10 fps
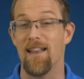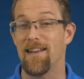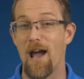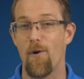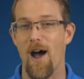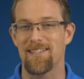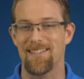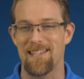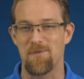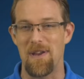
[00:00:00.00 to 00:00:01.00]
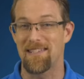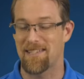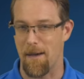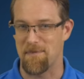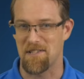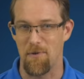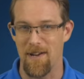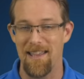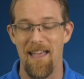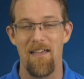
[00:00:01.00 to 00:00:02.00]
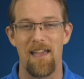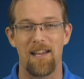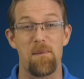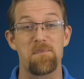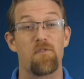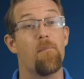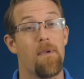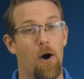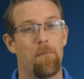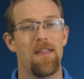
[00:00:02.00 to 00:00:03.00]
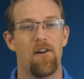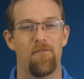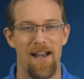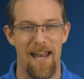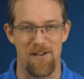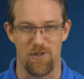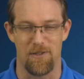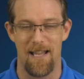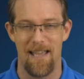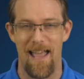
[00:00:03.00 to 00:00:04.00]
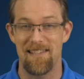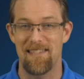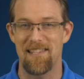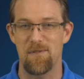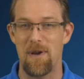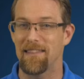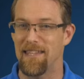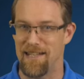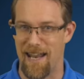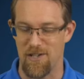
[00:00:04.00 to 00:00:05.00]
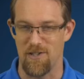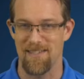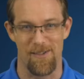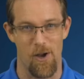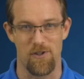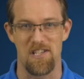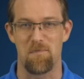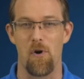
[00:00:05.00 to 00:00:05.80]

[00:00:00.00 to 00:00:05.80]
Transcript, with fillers: Now, on to this week's top story that comes from LPL Financial, as this week the nation's largest